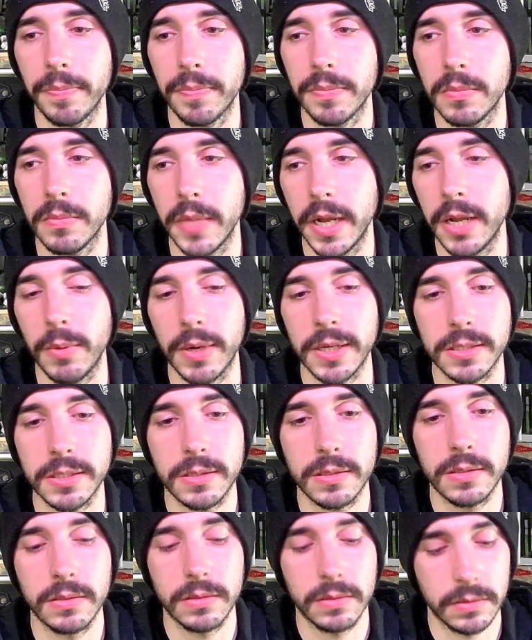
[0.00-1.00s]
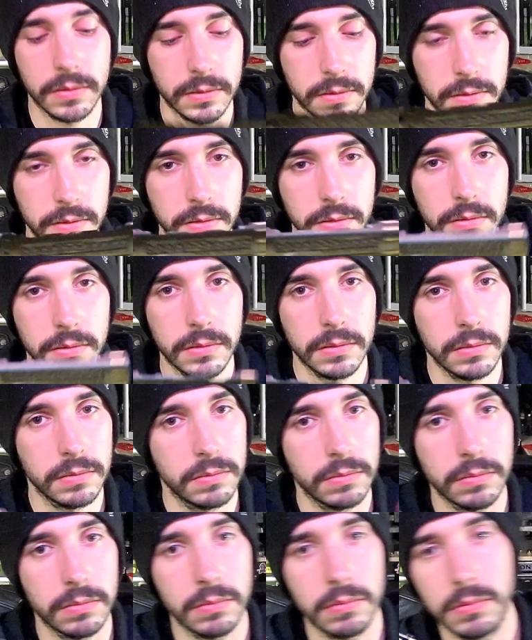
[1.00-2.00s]
Anyways,
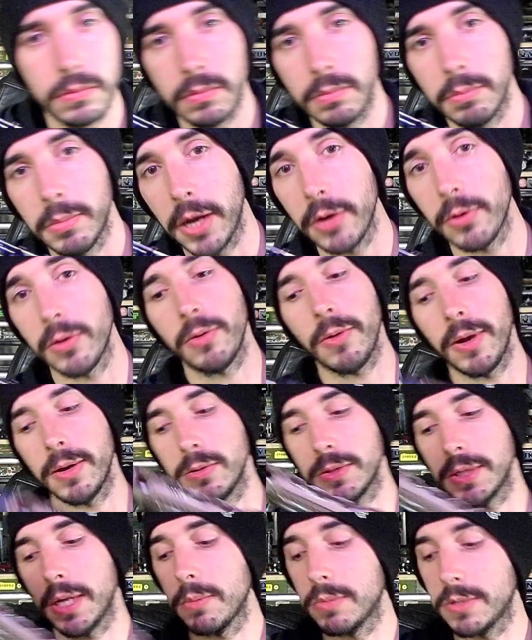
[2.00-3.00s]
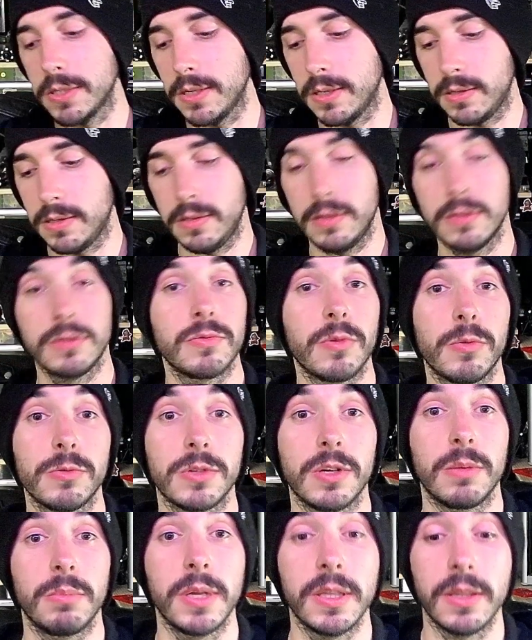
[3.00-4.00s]
battery cradle is empty. Let's throw
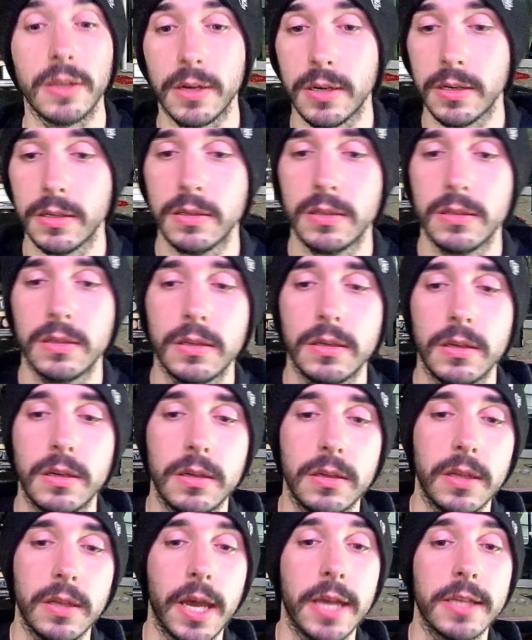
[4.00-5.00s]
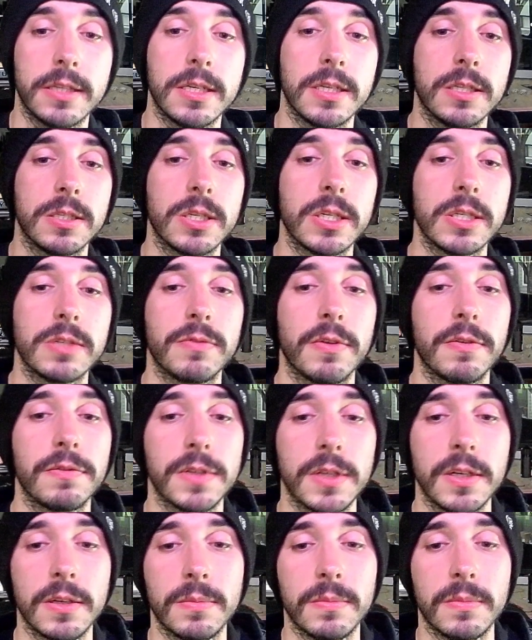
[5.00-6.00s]
something in there.
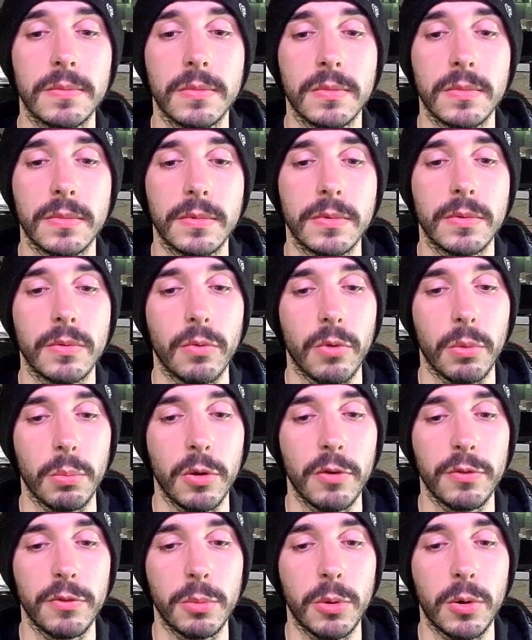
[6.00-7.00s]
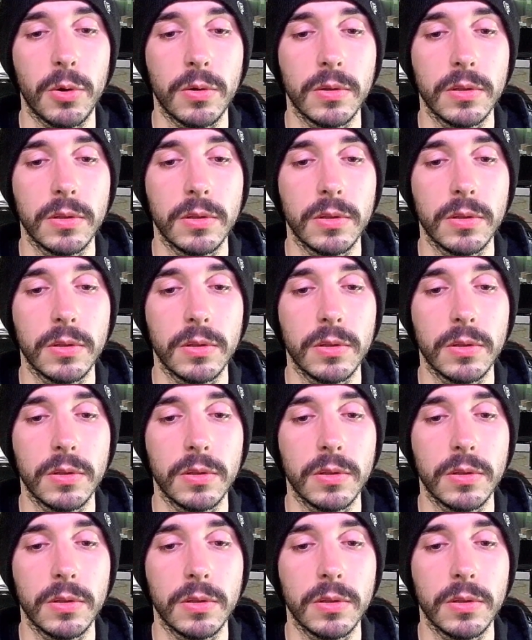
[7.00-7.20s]
18650. Removable.